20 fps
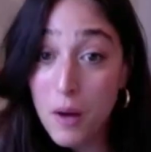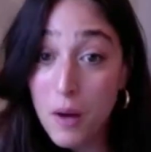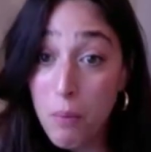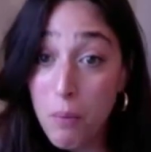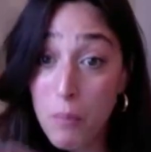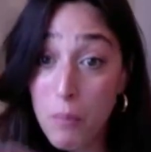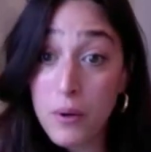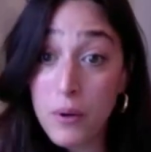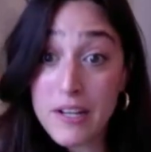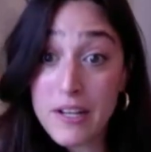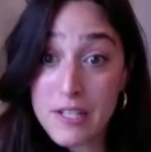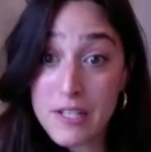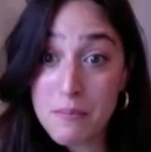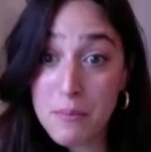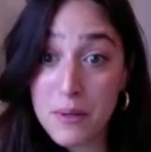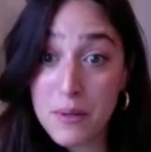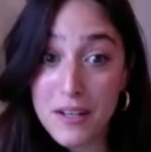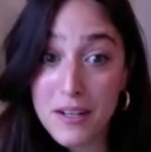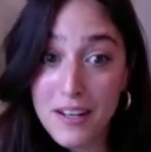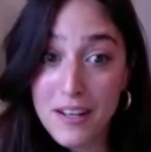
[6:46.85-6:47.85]

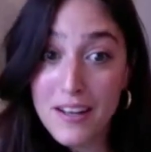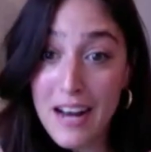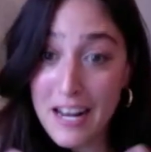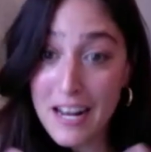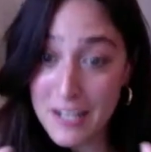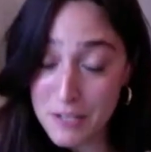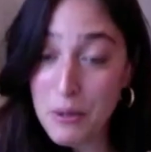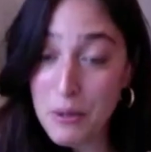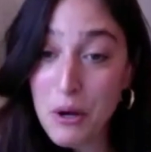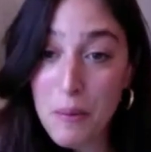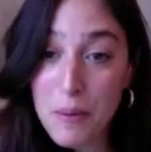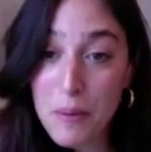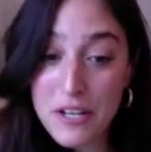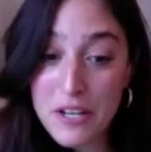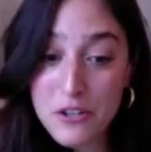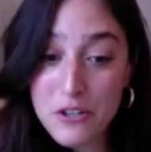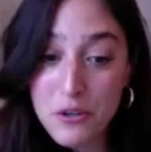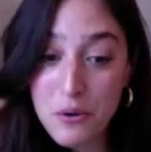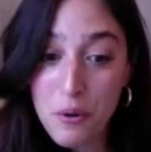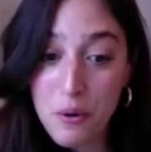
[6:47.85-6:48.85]
populism has become an
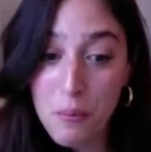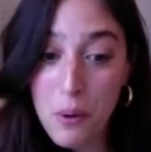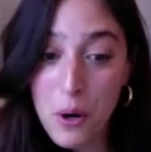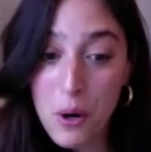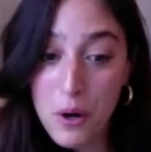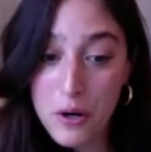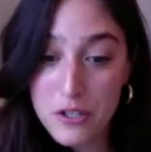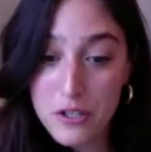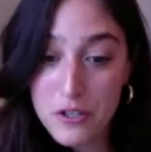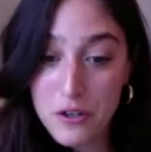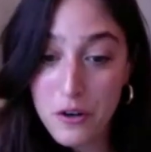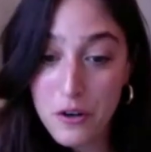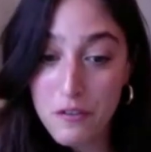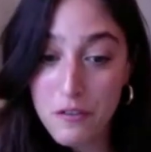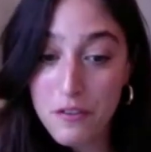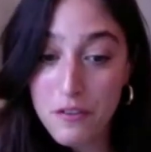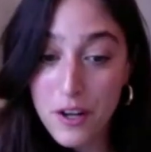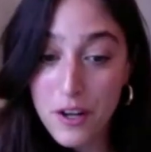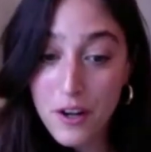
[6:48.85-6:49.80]
integral part of,